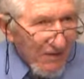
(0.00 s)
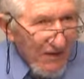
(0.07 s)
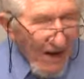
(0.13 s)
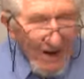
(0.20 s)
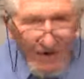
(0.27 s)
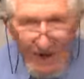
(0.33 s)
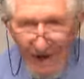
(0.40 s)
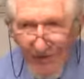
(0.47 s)

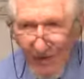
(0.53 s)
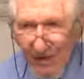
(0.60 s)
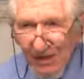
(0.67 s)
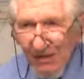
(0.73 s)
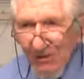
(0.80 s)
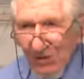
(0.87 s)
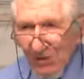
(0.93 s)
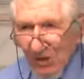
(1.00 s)
Now you have a
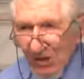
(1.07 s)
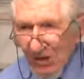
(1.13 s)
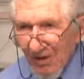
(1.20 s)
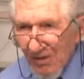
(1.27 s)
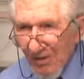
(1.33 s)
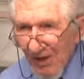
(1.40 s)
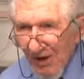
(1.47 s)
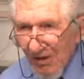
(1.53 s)
literature to
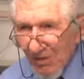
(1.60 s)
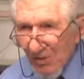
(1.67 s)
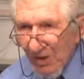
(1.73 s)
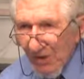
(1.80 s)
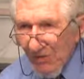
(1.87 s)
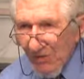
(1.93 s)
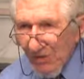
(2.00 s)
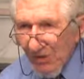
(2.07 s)
compare it
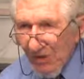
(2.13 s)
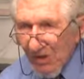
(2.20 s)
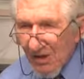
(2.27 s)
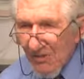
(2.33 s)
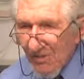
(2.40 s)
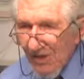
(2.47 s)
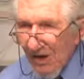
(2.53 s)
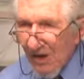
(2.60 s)
with, so you
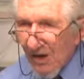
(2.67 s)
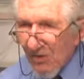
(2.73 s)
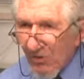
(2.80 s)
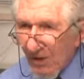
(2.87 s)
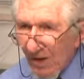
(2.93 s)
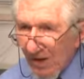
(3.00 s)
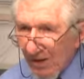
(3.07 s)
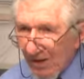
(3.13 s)
compare
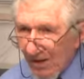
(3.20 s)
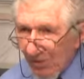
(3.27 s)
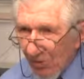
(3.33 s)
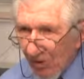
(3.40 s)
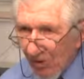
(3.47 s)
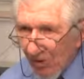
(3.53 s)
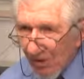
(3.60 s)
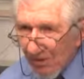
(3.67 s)
Greek
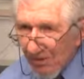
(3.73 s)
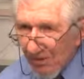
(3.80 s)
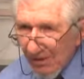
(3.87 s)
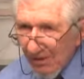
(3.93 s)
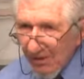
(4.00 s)
world